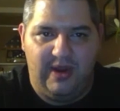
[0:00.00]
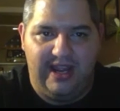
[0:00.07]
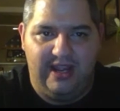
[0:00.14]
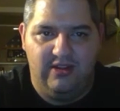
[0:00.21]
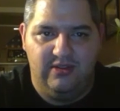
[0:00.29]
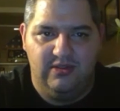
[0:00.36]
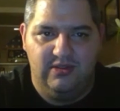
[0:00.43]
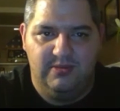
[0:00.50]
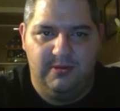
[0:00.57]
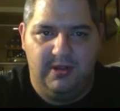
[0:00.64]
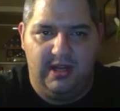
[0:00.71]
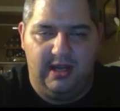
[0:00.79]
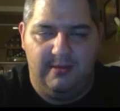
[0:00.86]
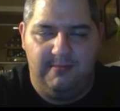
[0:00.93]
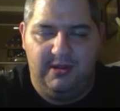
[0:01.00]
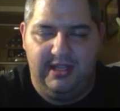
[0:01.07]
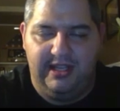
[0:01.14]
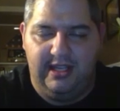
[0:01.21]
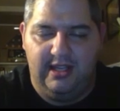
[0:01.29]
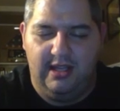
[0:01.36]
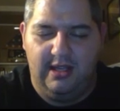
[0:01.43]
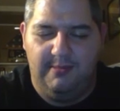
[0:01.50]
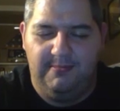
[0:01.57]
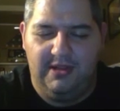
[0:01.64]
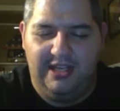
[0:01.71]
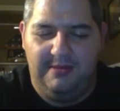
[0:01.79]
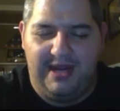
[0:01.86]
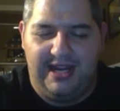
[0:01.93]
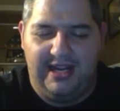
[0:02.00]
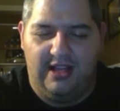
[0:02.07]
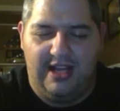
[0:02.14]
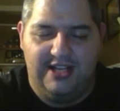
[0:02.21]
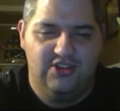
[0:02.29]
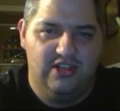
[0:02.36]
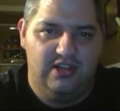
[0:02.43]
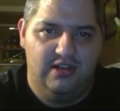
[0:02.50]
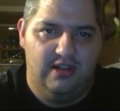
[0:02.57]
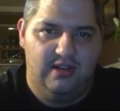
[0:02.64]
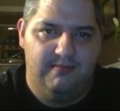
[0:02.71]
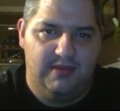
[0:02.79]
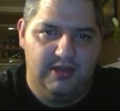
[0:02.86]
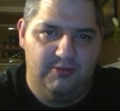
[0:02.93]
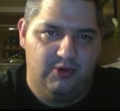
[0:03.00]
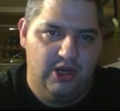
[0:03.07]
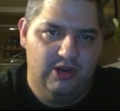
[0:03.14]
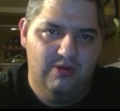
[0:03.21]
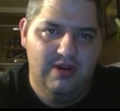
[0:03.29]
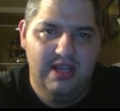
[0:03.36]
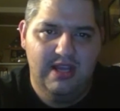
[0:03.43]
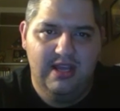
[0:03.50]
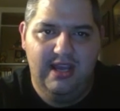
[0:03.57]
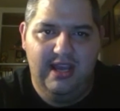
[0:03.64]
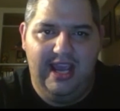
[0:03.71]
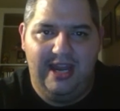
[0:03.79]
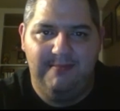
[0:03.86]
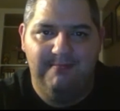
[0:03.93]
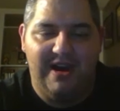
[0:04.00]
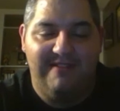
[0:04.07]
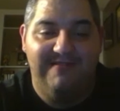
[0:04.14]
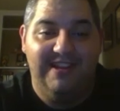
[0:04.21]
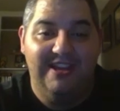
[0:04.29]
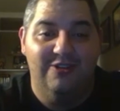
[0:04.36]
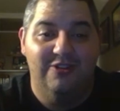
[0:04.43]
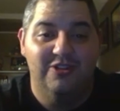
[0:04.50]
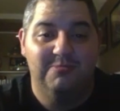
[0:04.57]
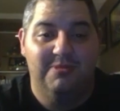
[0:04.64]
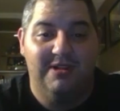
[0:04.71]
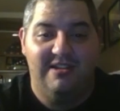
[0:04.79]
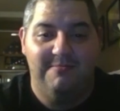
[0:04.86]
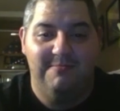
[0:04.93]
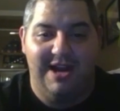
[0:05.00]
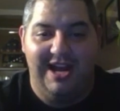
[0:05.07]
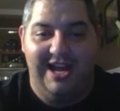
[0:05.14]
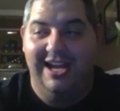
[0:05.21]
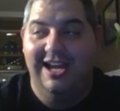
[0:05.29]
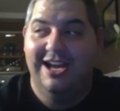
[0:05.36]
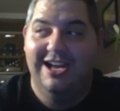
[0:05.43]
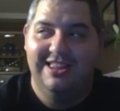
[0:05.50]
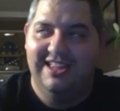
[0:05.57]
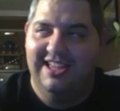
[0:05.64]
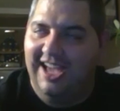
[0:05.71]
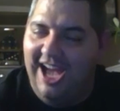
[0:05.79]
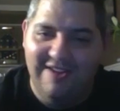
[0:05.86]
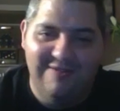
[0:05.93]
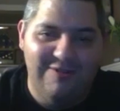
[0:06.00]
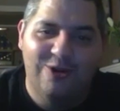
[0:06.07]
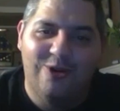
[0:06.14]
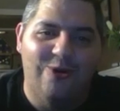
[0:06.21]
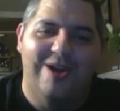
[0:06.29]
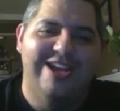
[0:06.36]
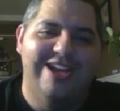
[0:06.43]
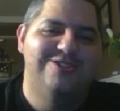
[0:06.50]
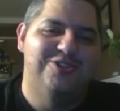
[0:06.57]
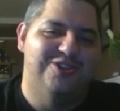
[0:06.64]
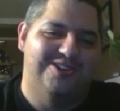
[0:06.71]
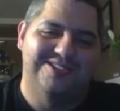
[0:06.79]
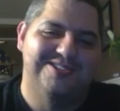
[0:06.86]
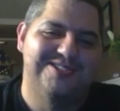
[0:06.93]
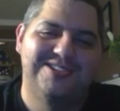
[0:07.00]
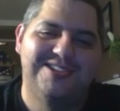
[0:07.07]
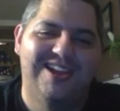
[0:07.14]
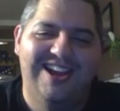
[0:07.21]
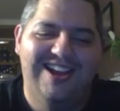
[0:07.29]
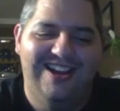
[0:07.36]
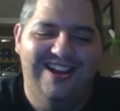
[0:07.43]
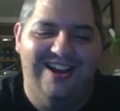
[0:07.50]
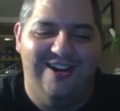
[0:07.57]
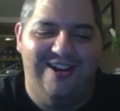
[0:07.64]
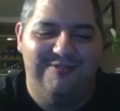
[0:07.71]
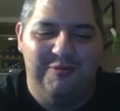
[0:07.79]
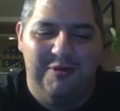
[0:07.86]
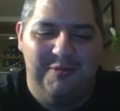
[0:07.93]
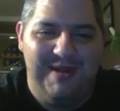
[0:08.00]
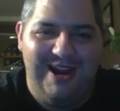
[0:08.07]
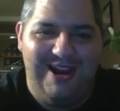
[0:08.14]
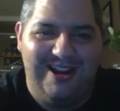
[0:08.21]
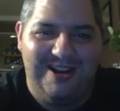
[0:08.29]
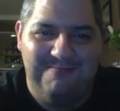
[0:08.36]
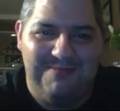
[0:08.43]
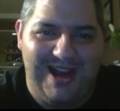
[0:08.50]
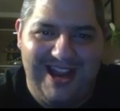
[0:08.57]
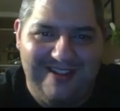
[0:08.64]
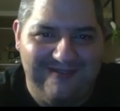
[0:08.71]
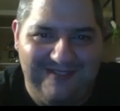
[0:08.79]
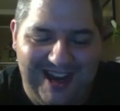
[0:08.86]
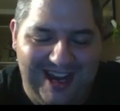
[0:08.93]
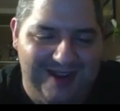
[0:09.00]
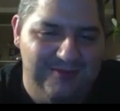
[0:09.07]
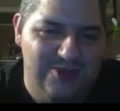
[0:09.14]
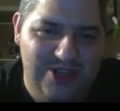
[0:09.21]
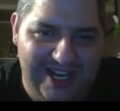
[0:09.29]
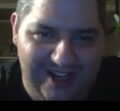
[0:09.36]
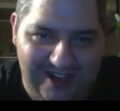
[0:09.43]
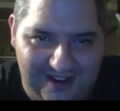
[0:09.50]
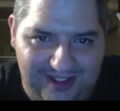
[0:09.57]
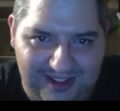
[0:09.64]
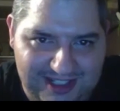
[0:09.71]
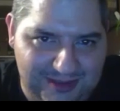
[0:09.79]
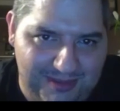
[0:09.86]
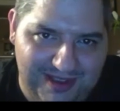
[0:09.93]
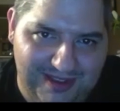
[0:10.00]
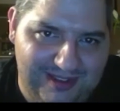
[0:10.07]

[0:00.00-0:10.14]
who's played by Lachlan Monroe. And Buffy, who's played by the ever-gracious, from American Pie fame, Shannon Elizabeth.